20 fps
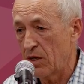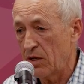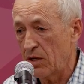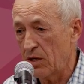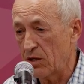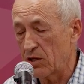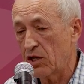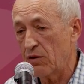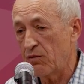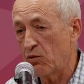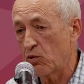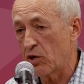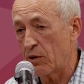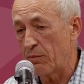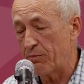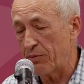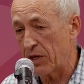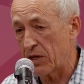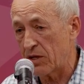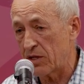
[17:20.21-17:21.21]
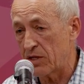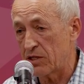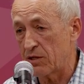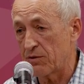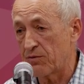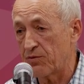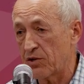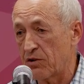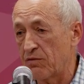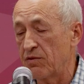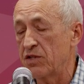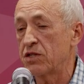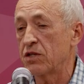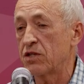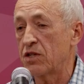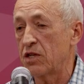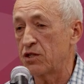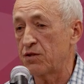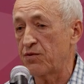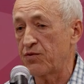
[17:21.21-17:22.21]
and give you comprehensive
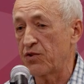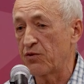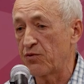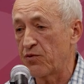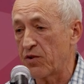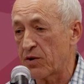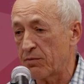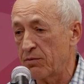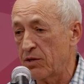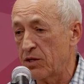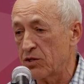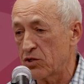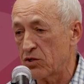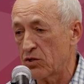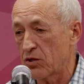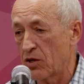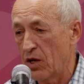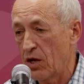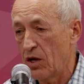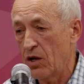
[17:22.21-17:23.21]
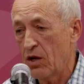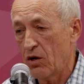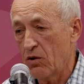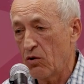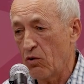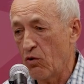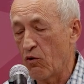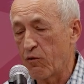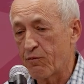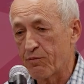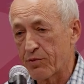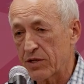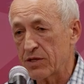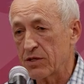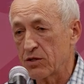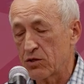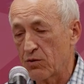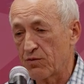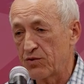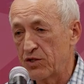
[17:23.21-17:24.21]
quantitative information of
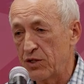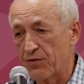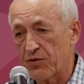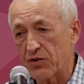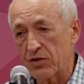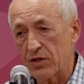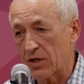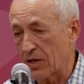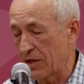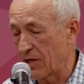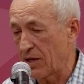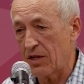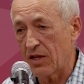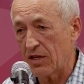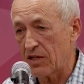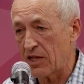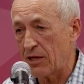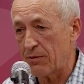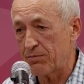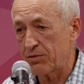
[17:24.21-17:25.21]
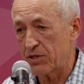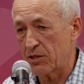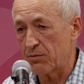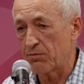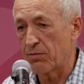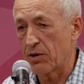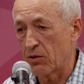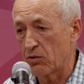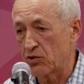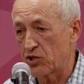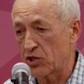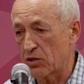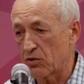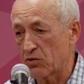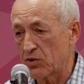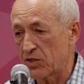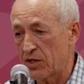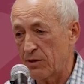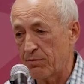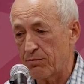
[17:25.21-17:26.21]
presence of different clonotypes in biological
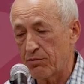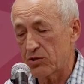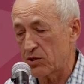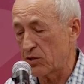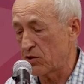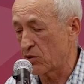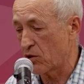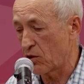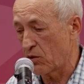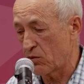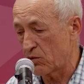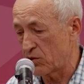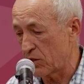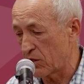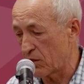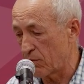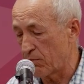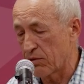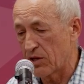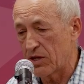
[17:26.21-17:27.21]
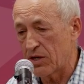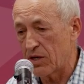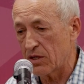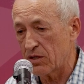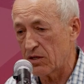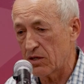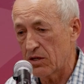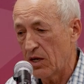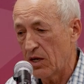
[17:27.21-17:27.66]
samples, including blood,